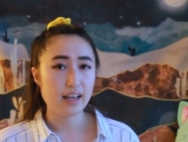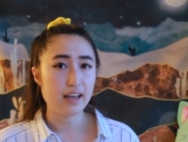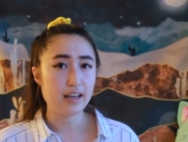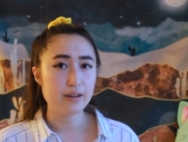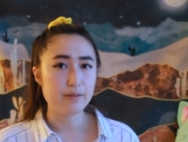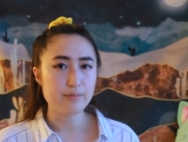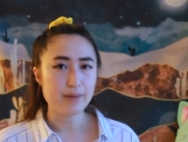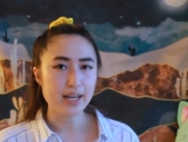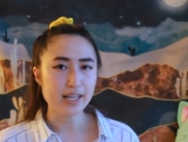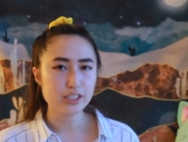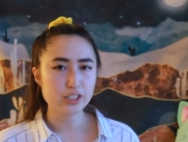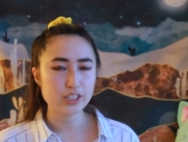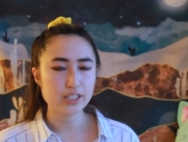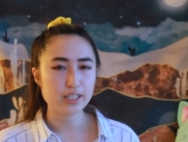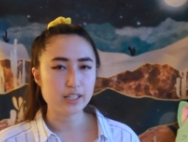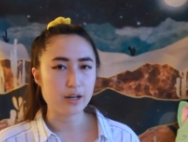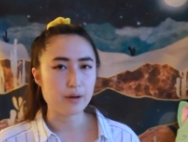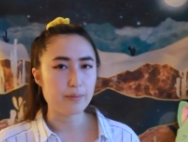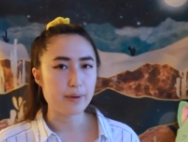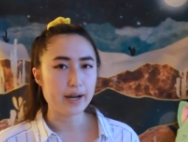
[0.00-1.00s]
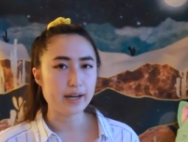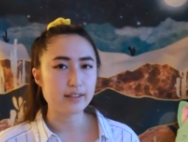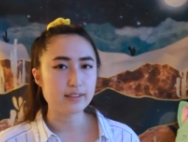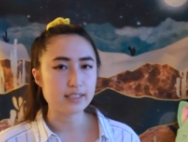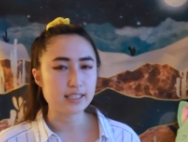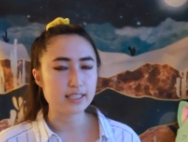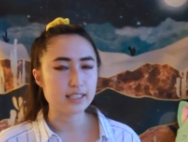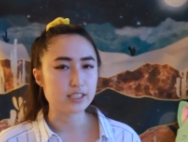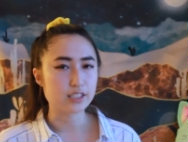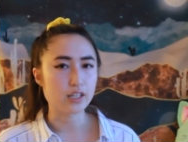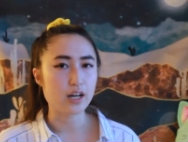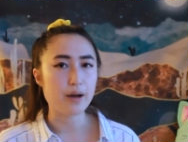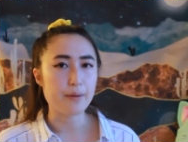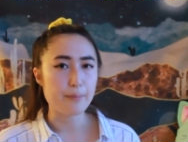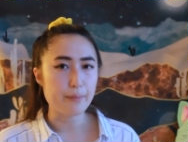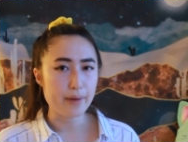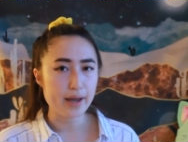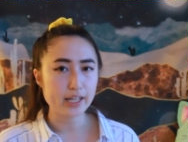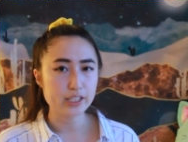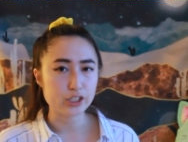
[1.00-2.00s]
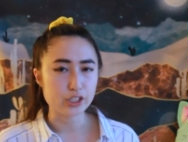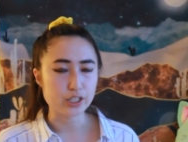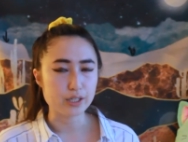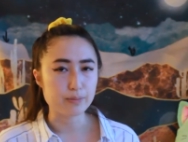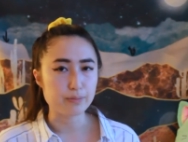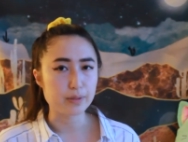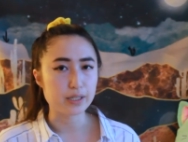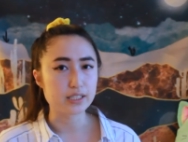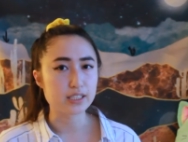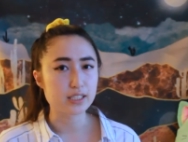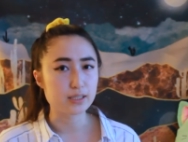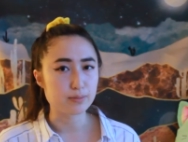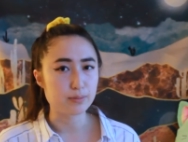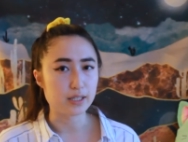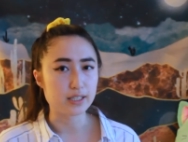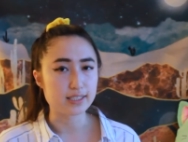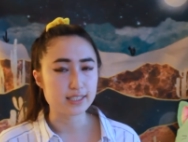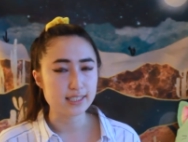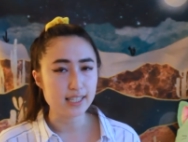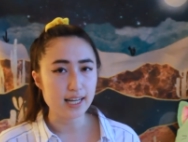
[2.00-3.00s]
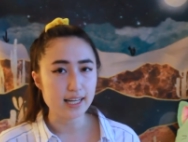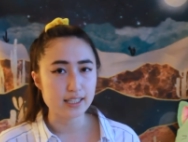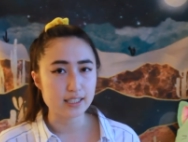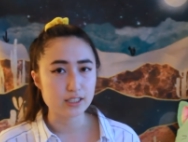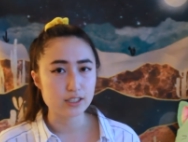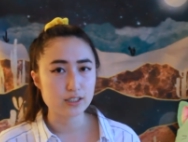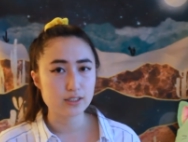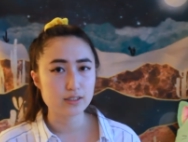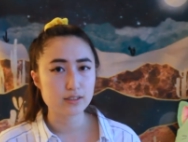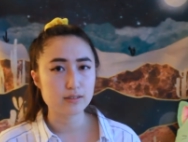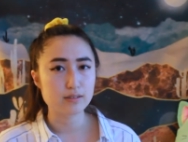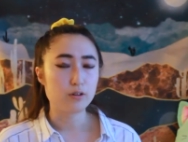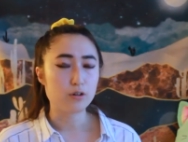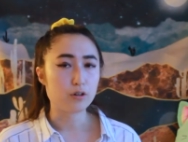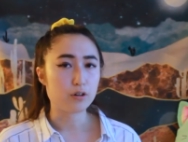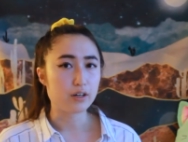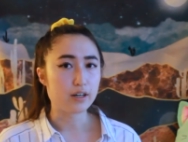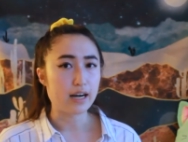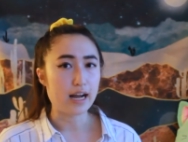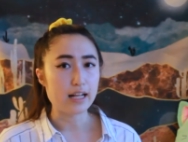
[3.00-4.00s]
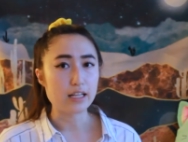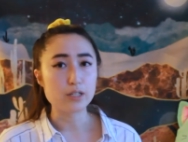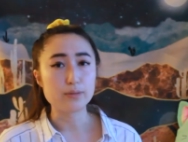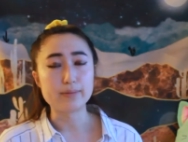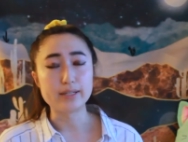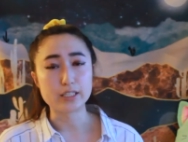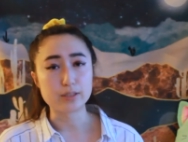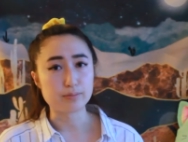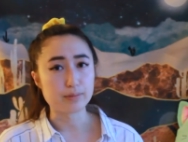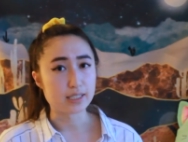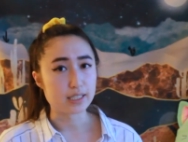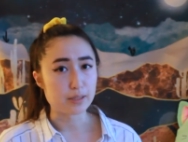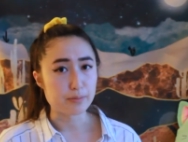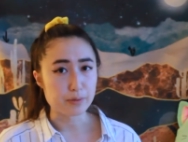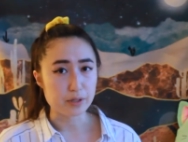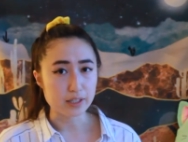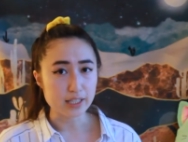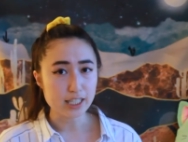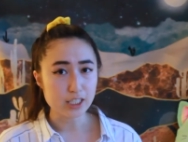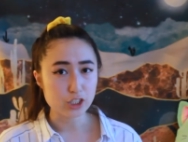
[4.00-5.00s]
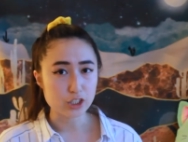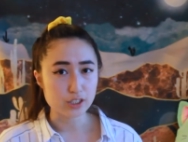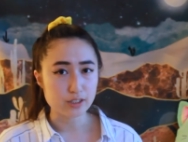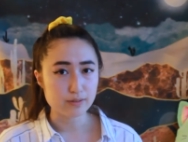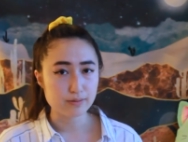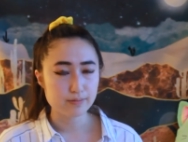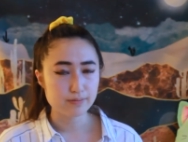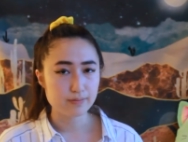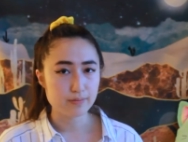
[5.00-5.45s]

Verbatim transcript: And magic apparently is not magic, but small science or element manipulation.